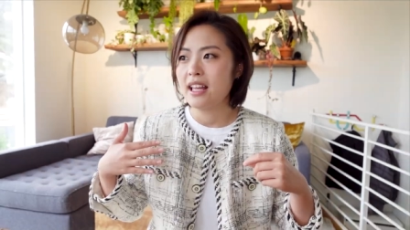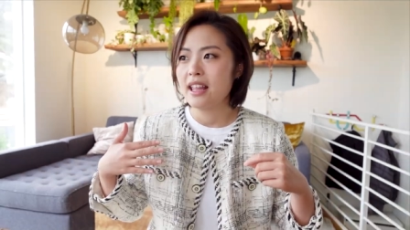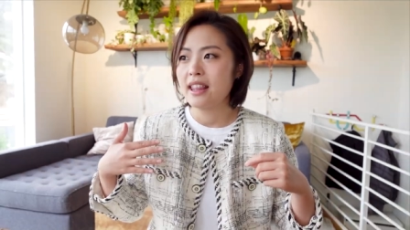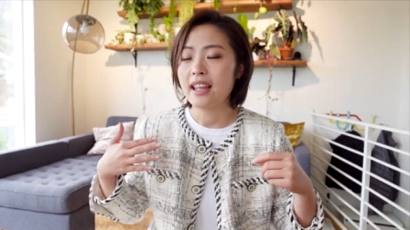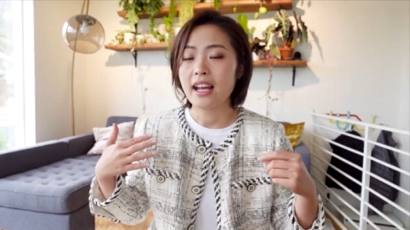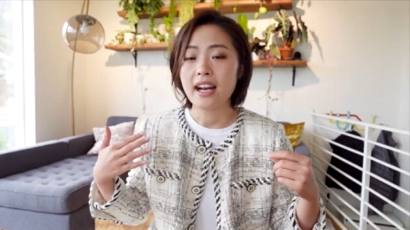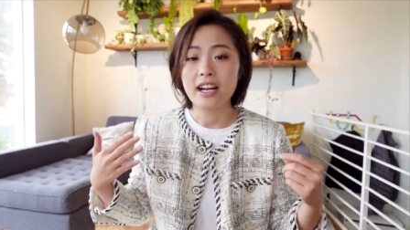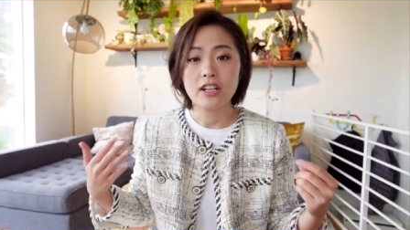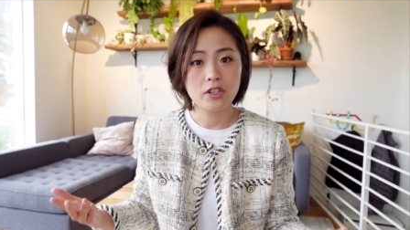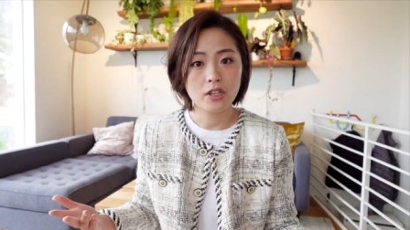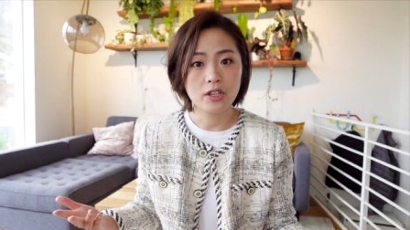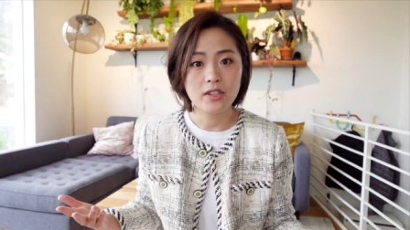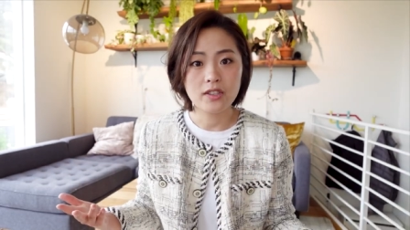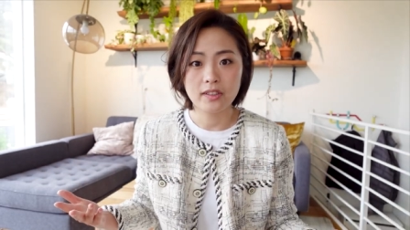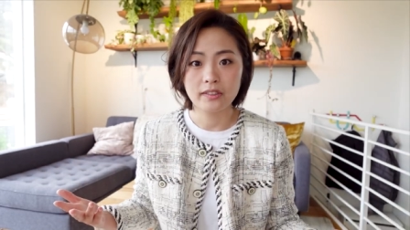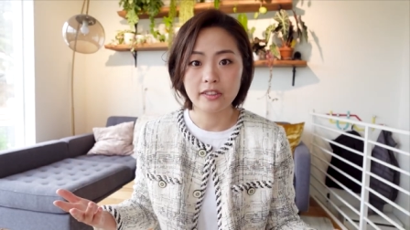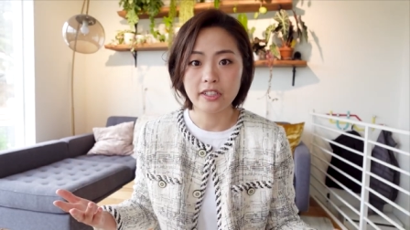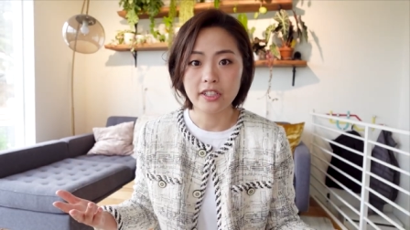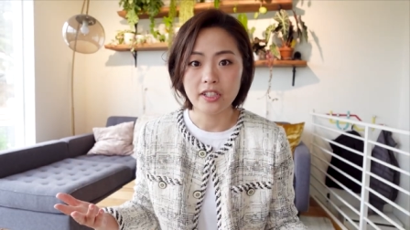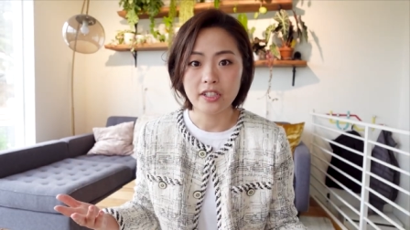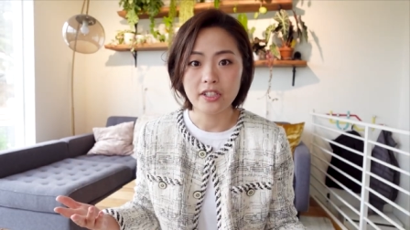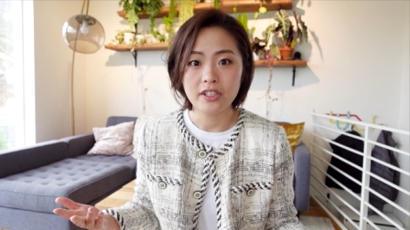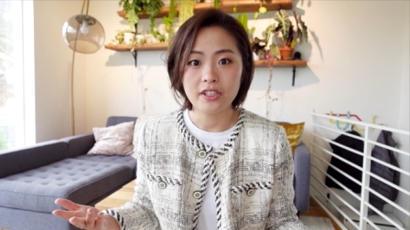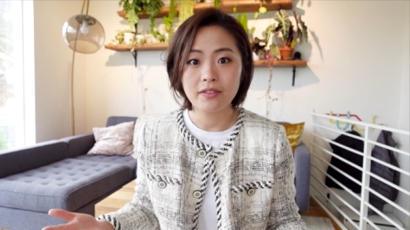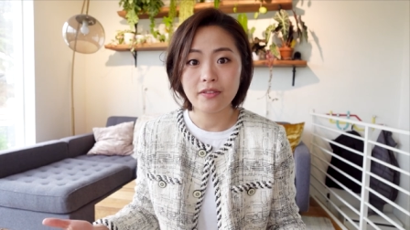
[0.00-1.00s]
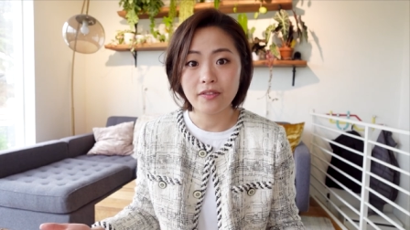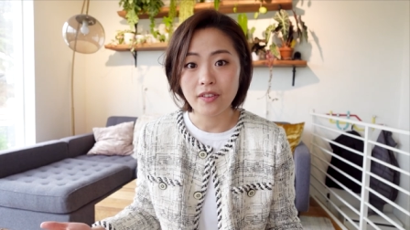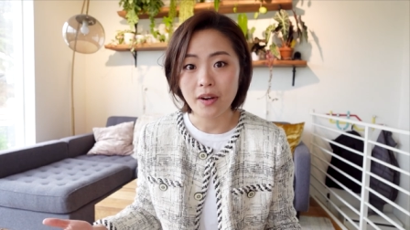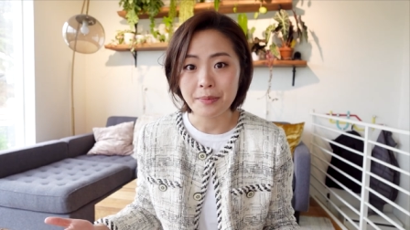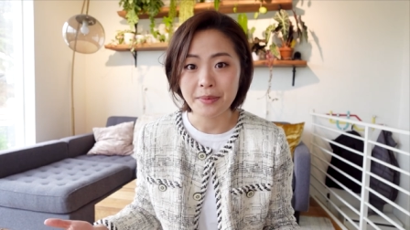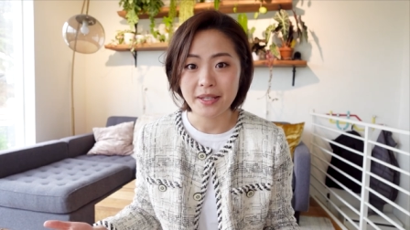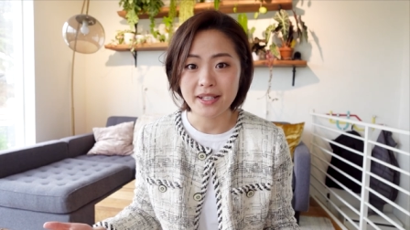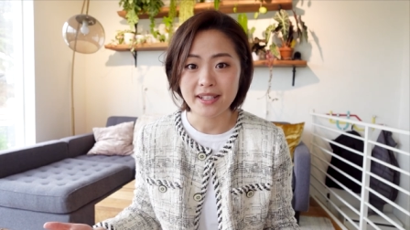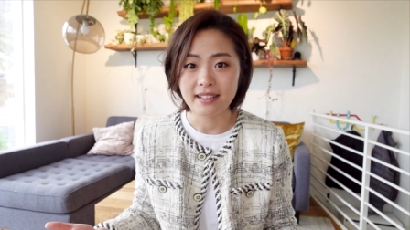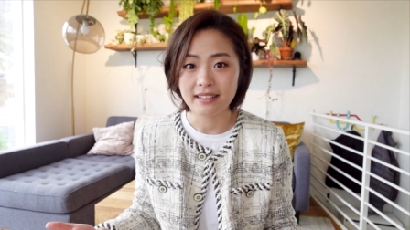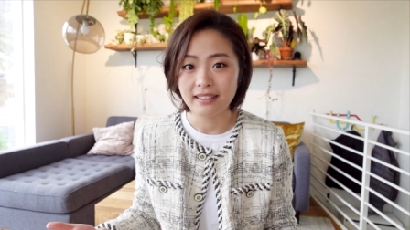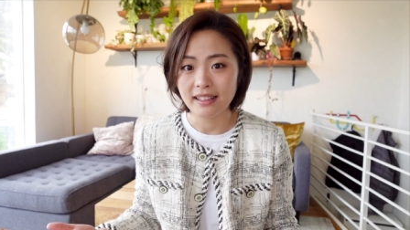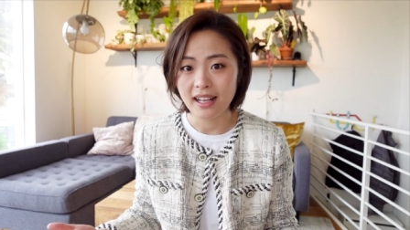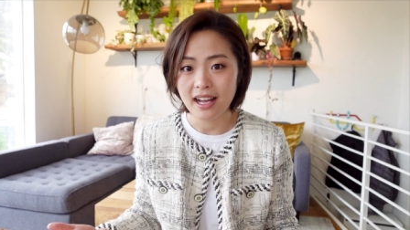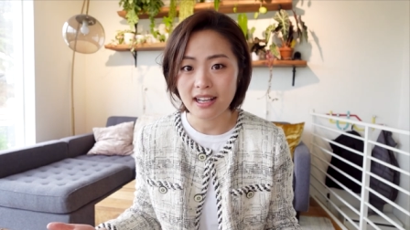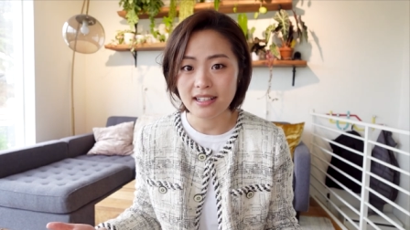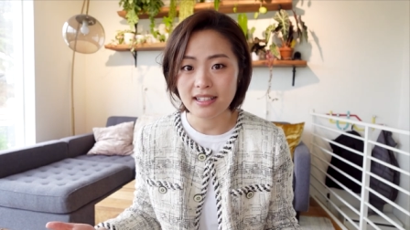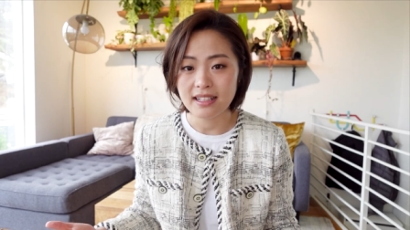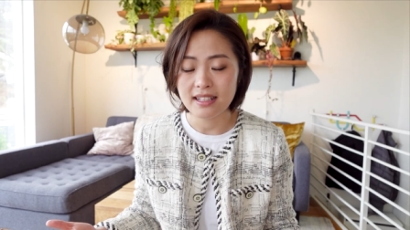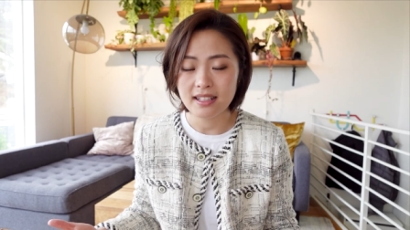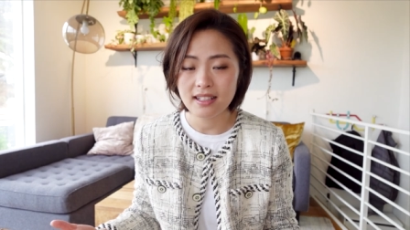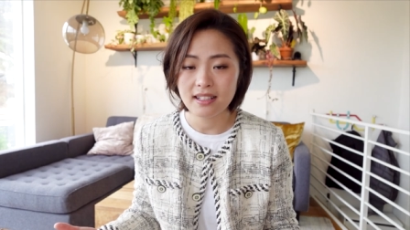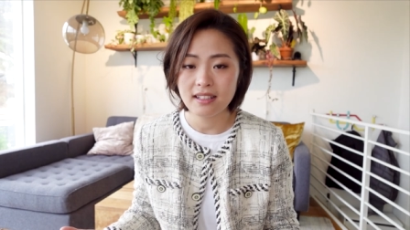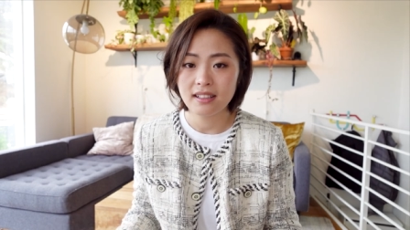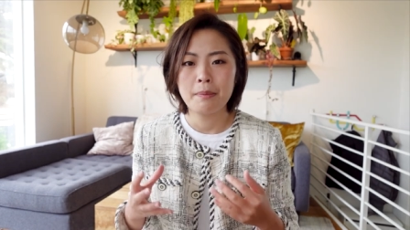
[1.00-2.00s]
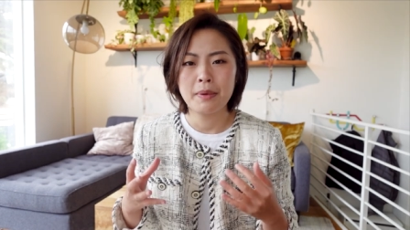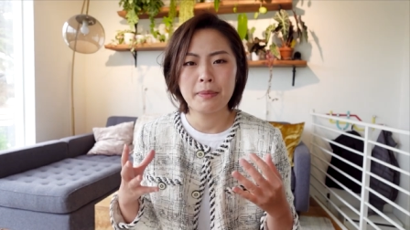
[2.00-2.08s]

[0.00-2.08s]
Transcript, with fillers: that I just learned from this class.